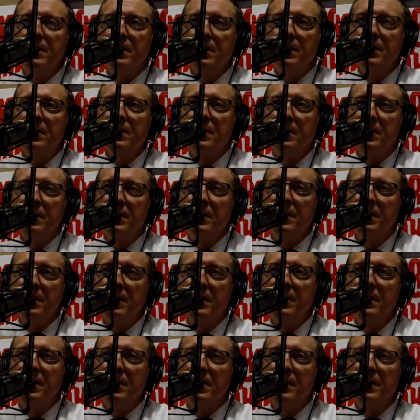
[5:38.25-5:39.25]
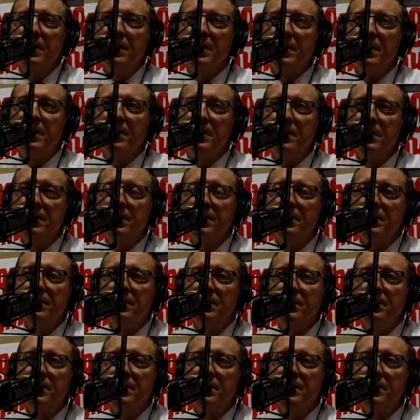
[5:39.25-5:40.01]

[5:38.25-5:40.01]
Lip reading: discussion with you, and